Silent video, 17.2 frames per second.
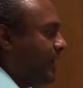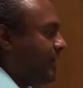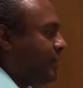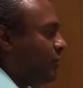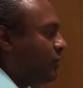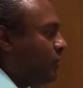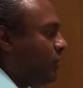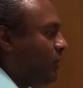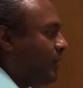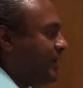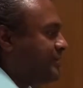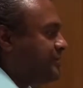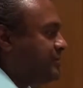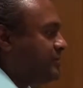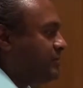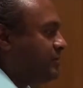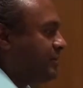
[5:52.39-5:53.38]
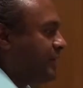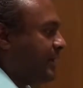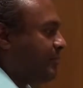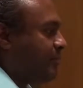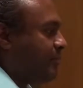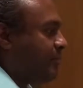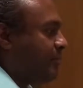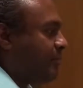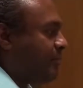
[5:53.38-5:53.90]
You go into the
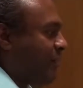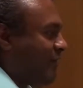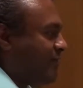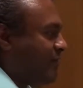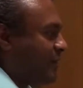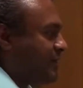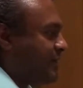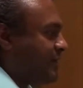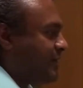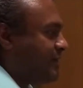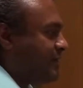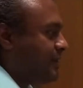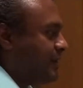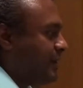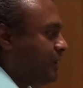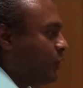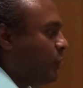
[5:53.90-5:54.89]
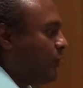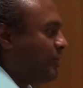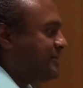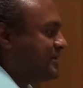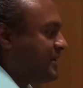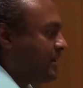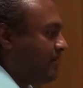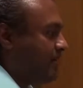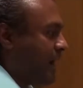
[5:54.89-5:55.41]
Preferences, go into
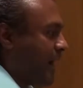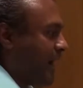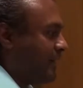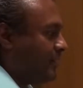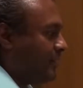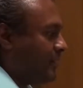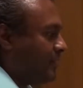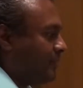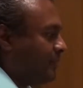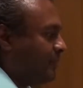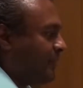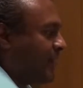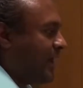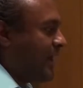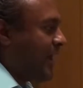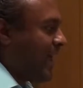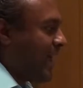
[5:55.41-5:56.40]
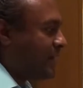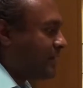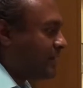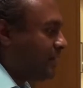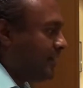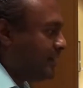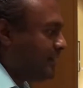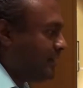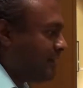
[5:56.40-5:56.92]
Compiler, and
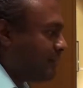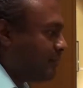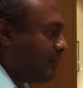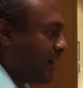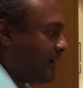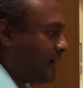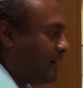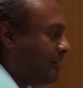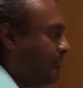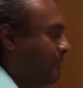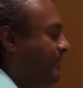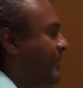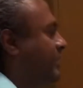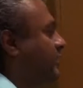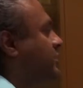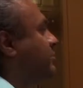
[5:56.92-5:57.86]
click this button, Build